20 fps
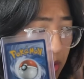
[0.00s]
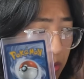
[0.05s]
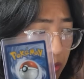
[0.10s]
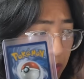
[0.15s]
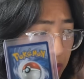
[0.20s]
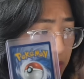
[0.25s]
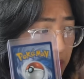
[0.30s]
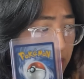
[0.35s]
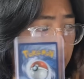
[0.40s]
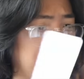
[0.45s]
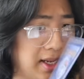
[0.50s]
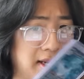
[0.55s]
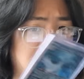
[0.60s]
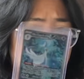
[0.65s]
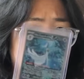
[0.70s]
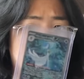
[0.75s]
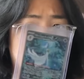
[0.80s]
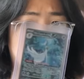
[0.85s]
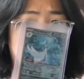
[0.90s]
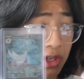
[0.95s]
no really
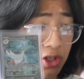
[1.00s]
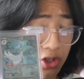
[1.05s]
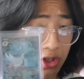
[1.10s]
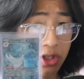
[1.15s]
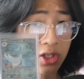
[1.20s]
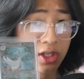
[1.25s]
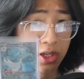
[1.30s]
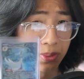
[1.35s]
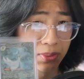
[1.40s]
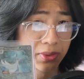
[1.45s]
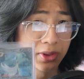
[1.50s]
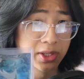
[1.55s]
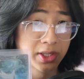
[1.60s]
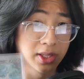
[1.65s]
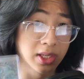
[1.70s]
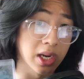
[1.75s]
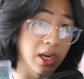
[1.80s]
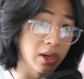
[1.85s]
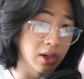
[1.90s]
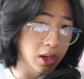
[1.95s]
dings. That's just a
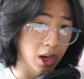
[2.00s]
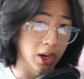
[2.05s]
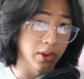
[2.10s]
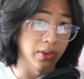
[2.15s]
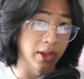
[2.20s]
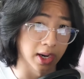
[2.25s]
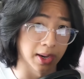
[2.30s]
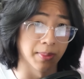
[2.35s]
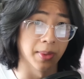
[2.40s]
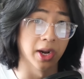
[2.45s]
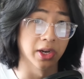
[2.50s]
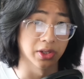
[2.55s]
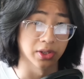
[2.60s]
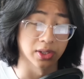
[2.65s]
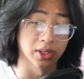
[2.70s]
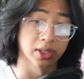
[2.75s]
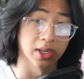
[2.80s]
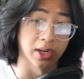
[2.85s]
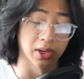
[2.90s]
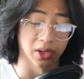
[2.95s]
pristine card that I might
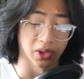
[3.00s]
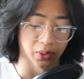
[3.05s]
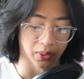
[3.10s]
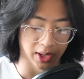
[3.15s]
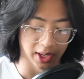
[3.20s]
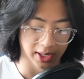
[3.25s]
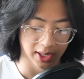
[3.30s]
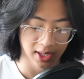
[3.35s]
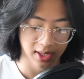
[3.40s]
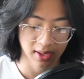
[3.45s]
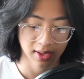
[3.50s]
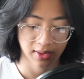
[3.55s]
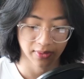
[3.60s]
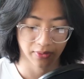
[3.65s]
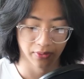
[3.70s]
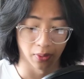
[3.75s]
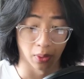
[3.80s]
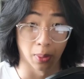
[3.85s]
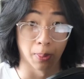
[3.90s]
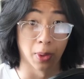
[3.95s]
just send to grading
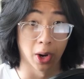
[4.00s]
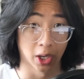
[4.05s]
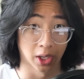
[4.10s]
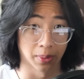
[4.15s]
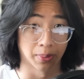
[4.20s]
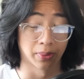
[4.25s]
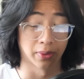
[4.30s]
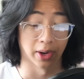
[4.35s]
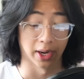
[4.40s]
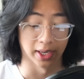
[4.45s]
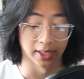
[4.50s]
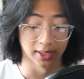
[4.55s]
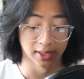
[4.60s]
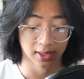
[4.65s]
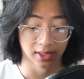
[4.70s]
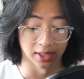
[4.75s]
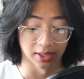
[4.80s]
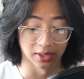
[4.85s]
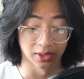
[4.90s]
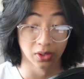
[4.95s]
for market
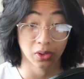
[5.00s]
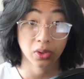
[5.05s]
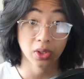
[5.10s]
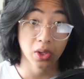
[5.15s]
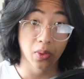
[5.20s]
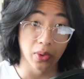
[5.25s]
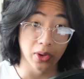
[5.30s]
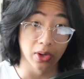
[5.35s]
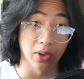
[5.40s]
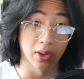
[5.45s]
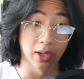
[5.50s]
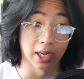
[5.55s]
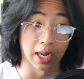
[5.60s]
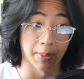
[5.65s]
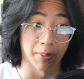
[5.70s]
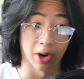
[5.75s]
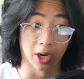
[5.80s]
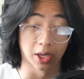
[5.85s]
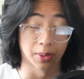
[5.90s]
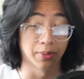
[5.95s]
price. Because usually when you
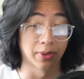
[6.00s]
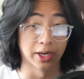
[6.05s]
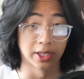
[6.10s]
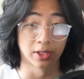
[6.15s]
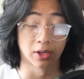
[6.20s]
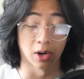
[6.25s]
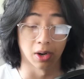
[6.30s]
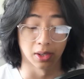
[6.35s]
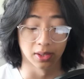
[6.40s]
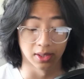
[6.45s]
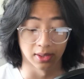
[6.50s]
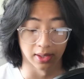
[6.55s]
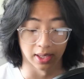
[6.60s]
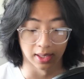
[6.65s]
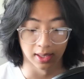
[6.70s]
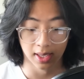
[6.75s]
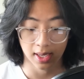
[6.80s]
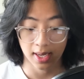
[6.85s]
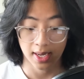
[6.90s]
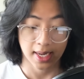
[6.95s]
look at market price cards on
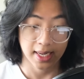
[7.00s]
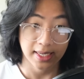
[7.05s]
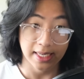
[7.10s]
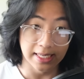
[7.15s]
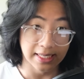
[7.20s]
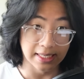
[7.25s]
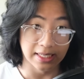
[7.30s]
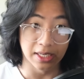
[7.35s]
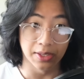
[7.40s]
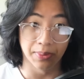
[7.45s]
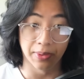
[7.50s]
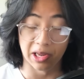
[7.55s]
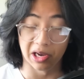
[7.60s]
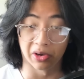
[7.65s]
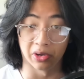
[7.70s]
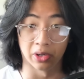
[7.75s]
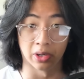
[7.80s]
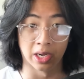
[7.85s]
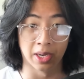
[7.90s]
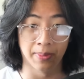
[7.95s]
like TCG
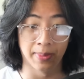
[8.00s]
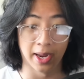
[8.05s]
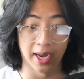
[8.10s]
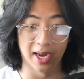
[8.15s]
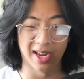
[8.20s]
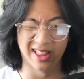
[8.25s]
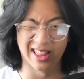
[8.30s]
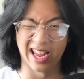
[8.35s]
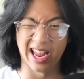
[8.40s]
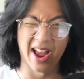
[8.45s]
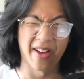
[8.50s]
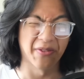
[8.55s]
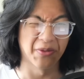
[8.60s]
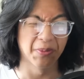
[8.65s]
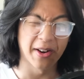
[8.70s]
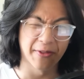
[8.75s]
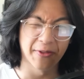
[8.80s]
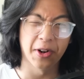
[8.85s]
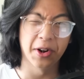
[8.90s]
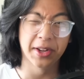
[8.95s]
Player or eBay, they
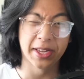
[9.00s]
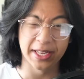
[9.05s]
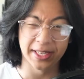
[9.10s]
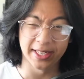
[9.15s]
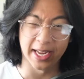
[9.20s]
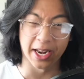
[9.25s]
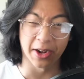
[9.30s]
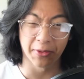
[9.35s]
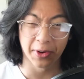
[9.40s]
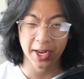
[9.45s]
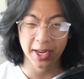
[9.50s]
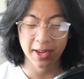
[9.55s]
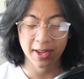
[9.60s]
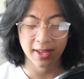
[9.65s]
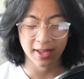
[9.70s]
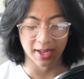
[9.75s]
have kind of funky centering,